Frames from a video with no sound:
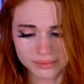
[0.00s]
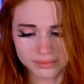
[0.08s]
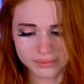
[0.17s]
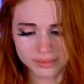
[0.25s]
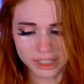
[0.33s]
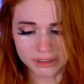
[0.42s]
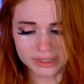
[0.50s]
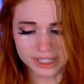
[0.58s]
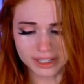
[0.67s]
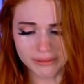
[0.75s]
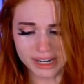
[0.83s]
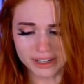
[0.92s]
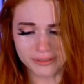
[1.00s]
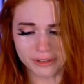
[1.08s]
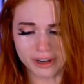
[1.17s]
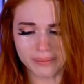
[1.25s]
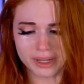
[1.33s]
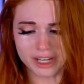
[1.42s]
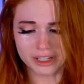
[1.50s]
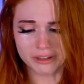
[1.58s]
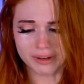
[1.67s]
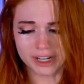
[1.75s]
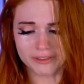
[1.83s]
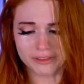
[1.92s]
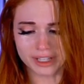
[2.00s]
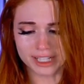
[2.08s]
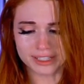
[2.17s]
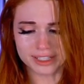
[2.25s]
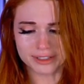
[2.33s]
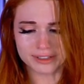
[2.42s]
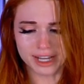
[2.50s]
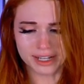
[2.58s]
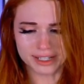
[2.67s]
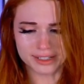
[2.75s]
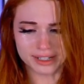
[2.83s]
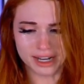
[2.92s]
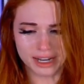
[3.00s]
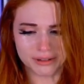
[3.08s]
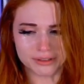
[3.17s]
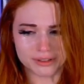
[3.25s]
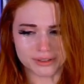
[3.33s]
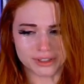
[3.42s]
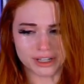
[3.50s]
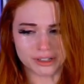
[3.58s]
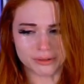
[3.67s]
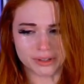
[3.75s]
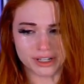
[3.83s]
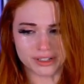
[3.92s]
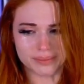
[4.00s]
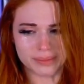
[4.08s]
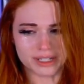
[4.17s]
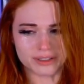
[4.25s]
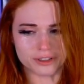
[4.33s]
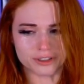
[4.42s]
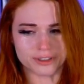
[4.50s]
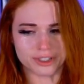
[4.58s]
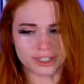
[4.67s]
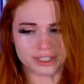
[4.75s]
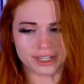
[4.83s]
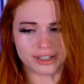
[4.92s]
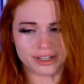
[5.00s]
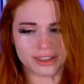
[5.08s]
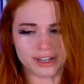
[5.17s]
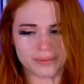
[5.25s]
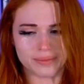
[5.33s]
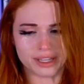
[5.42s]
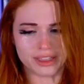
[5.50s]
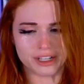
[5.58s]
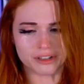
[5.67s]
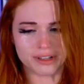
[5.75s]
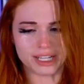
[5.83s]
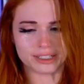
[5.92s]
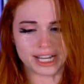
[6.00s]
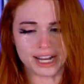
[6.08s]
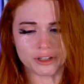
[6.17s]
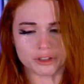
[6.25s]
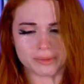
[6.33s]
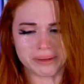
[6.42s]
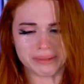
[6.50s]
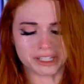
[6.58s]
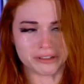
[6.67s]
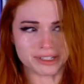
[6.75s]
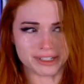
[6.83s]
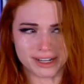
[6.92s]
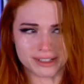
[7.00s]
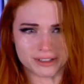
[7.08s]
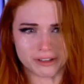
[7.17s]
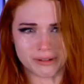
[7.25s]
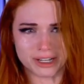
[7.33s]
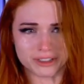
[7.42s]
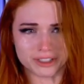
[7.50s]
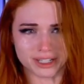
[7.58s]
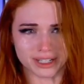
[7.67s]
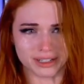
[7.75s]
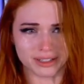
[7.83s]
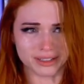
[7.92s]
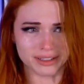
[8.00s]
You didn't wait for a minute. You waited for like 10 seconds, and I was just thought you were letting the message sink in, and then you like answer me. I'm like, you didn't ask a question.